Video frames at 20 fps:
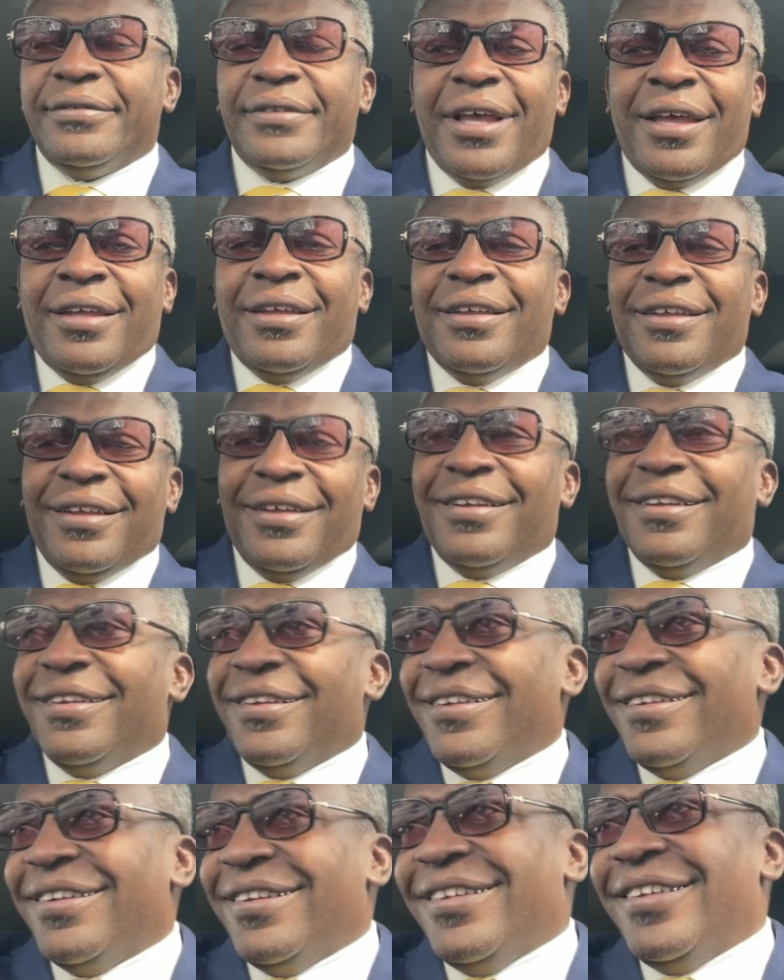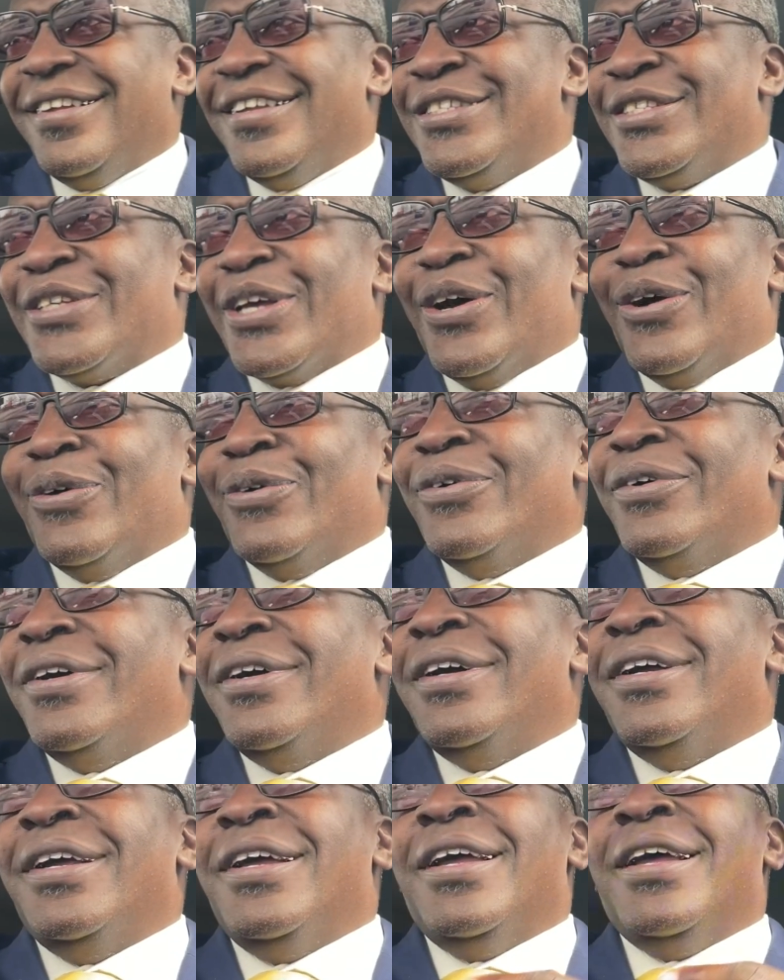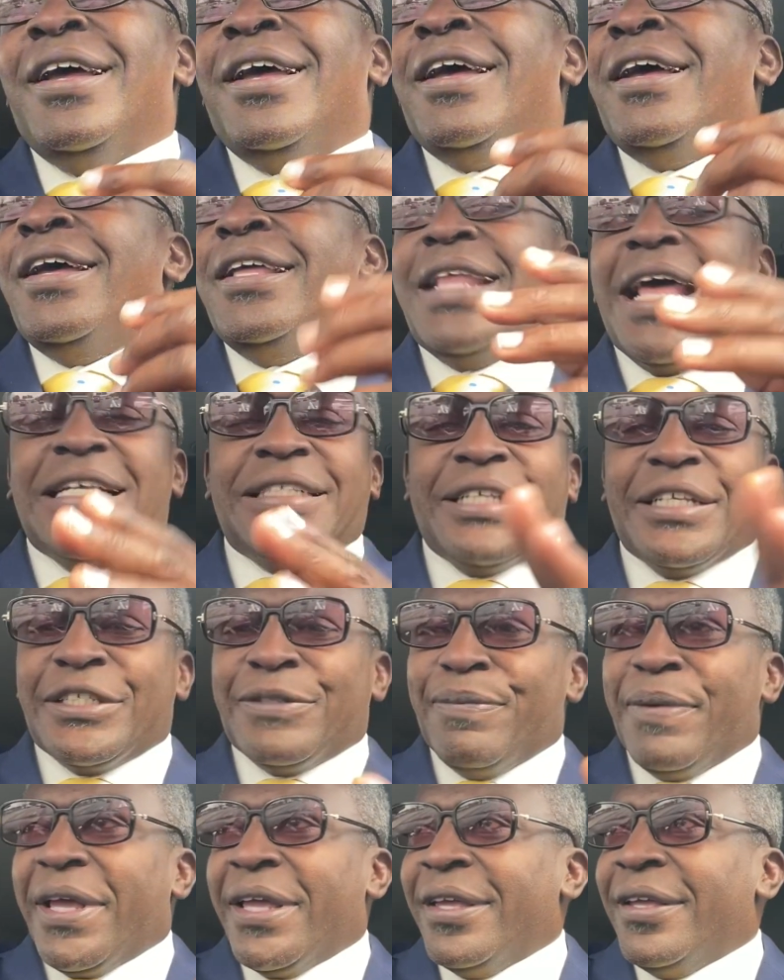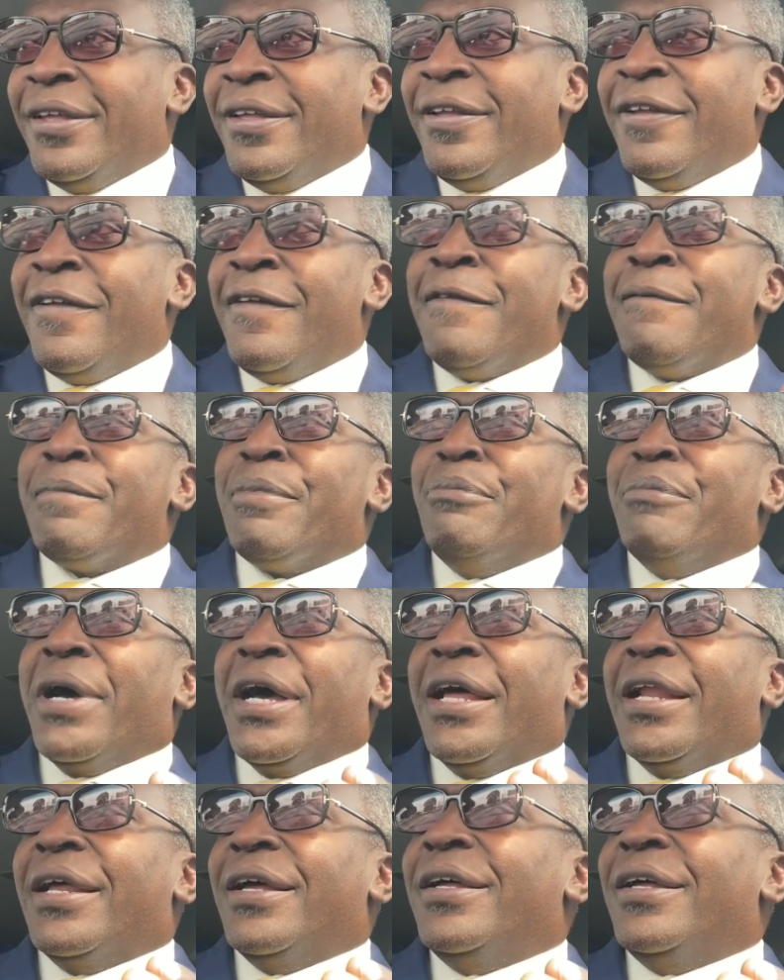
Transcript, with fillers: man. So, that's just me. But